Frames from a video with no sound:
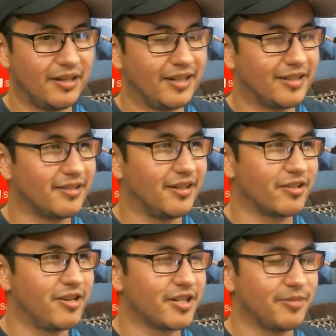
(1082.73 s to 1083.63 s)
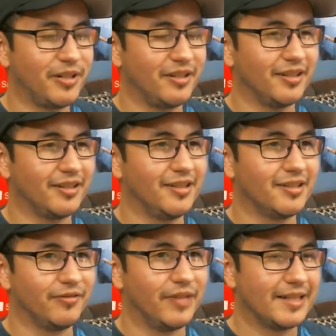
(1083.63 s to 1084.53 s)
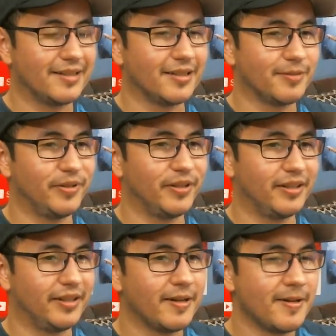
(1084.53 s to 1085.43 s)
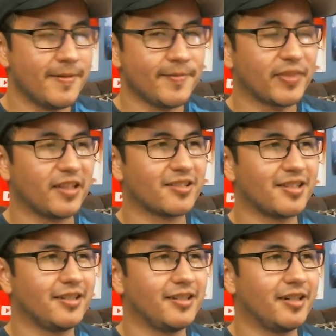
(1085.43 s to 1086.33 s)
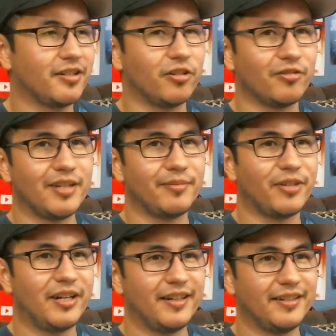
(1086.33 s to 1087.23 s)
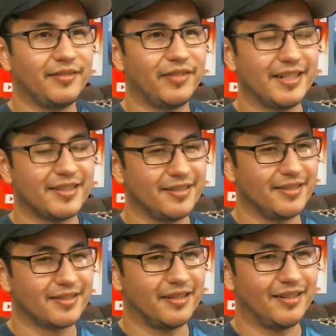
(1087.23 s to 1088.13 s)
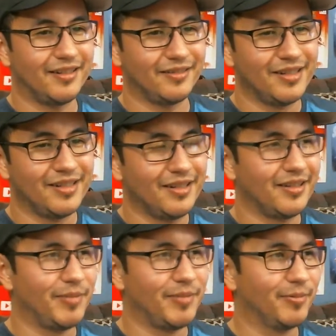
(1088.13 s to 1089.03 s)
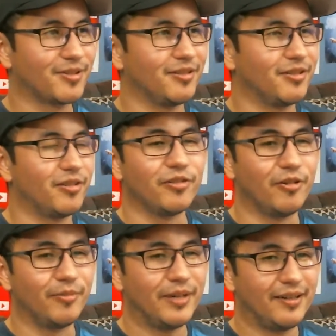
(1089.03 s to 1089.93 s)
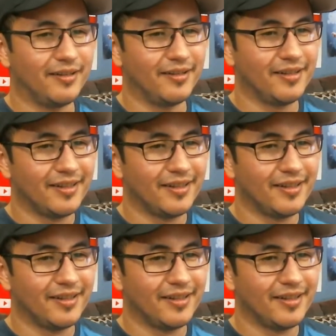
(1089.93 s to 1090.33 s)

not to talk trash about like these devices, but like there's like a lot of no-name brand devices that people still don't know about.